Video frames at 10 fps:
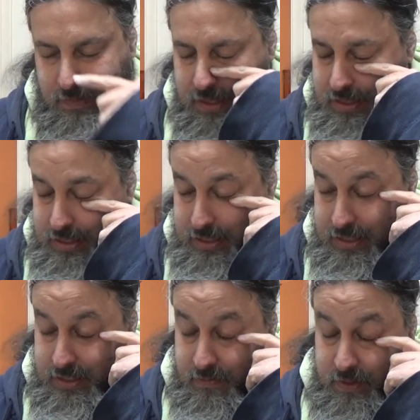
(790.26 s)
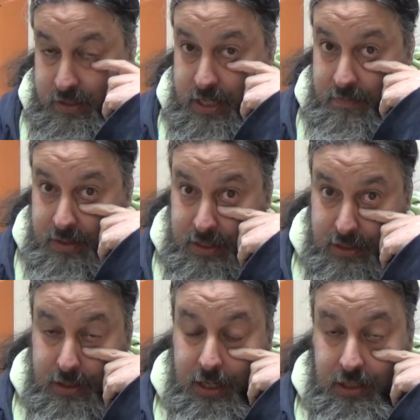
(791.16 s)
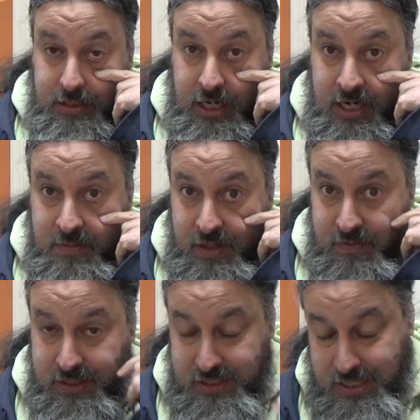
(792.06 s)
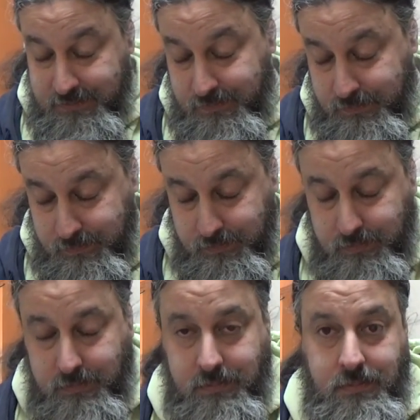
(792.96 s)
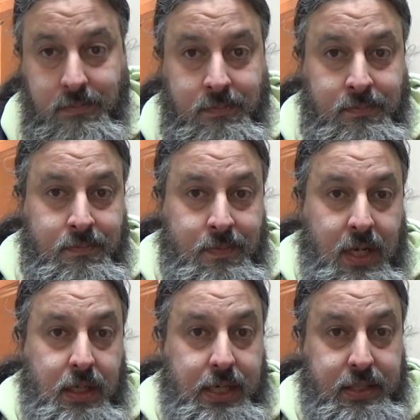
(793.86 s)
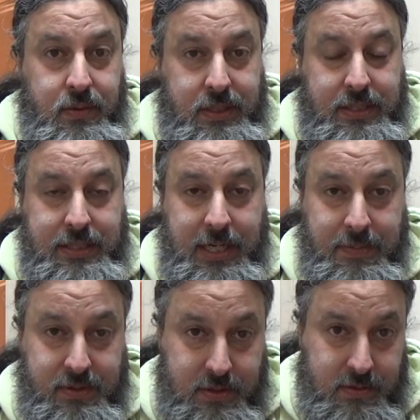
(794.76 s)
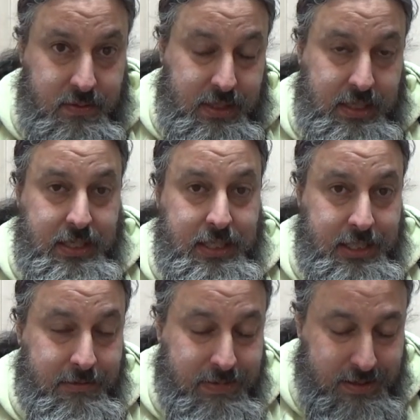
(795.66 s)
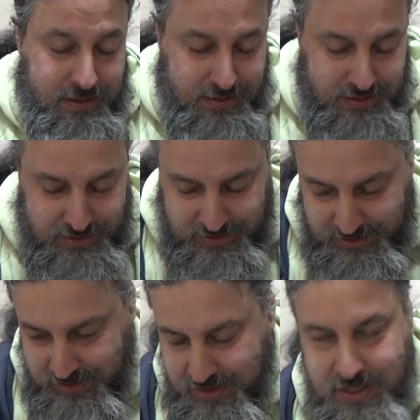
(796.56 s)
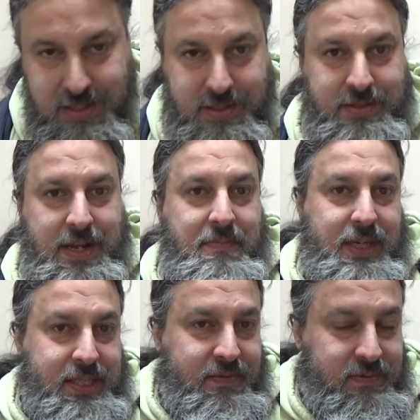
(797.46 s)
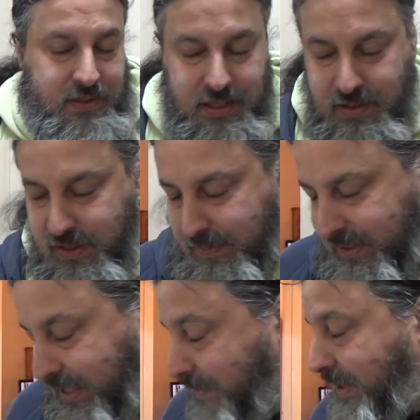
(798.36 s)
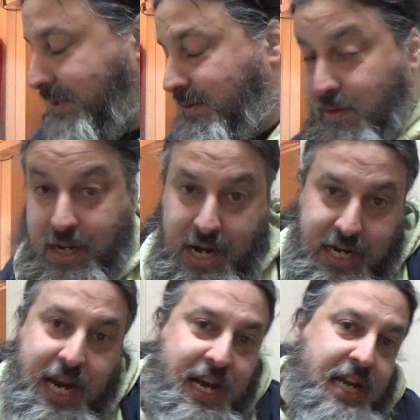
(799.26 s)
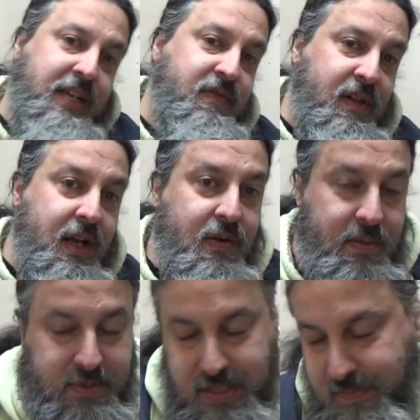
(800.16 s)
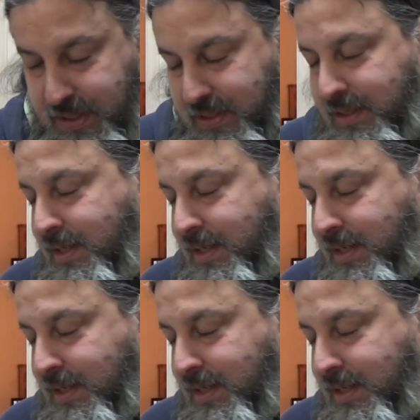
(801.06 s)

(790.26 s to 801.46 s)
and when I take my t time off like that, all I do is sleep, so uh, there's not much to vlog when I'm sleeping. So, well, I can't actually vlog while I'm sleeping